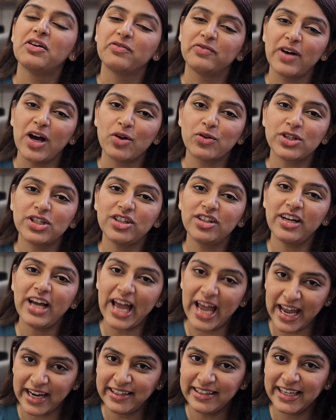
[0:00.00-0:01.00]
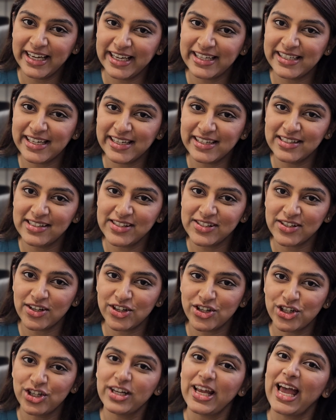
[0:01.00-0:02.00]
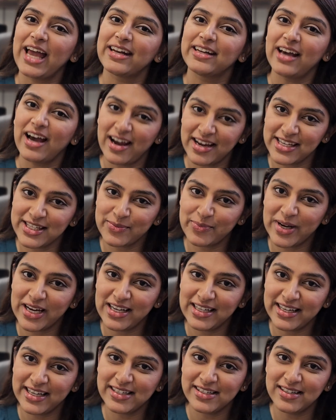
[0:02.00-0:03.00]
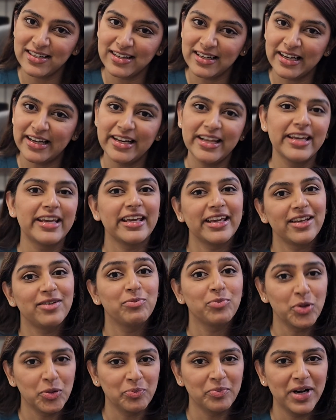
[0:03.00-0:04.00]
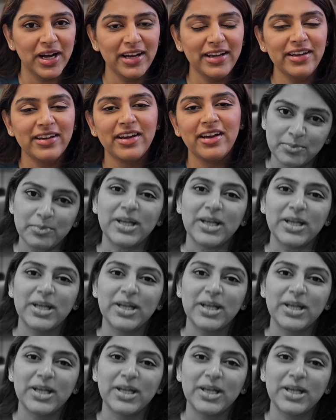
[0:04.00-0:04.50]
founder and head dental surgeon at iSmile Dental Clinic in Mumbai.